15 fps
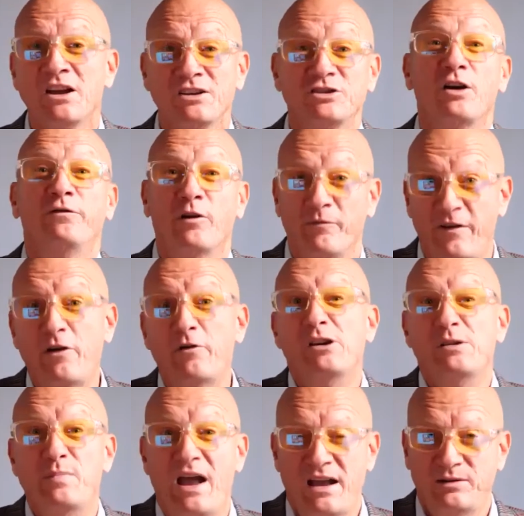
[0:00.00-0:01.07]
So from
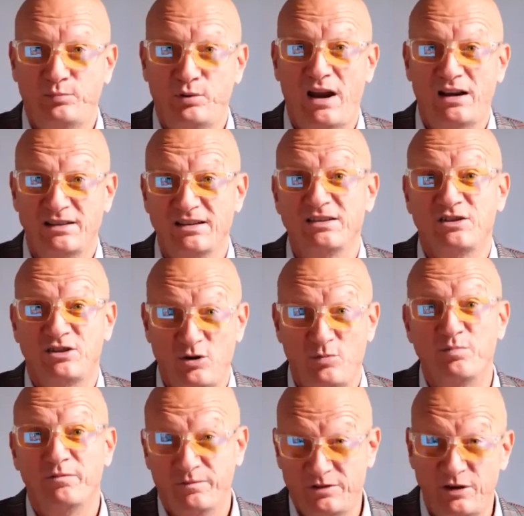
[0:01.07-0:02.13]
very bad practice
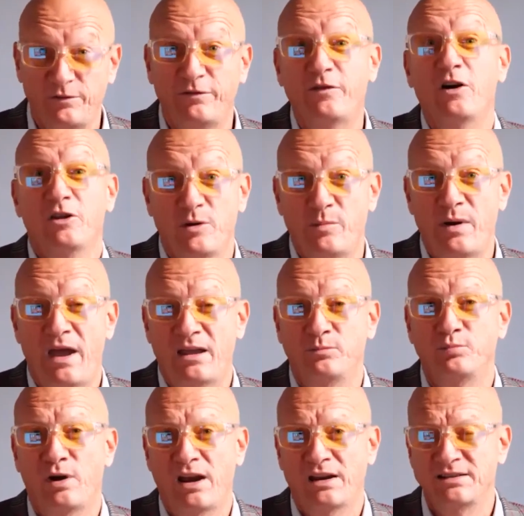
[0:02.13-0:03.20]
to further
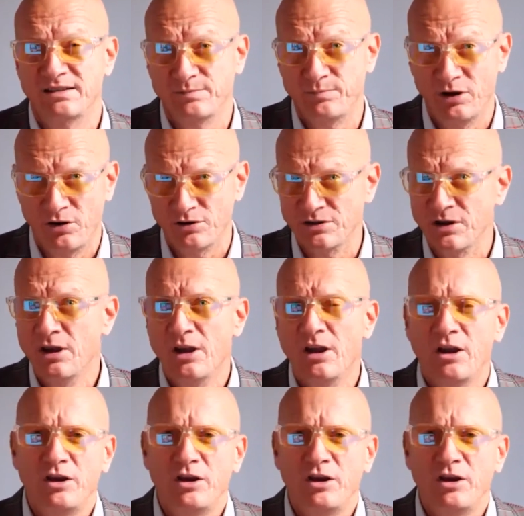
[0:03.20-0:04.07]
bad practice, because